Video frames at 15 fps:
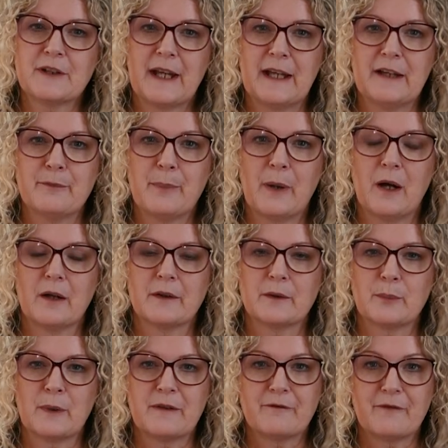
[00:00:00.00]
UK have
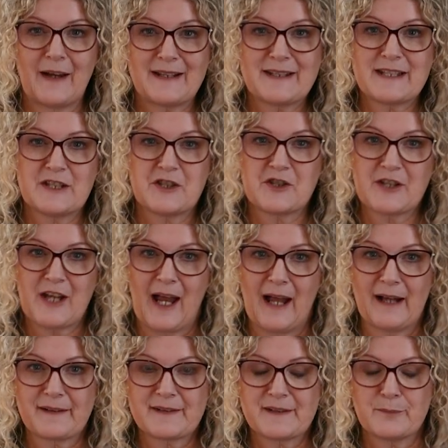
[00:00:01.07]
partnered with Vantage Tax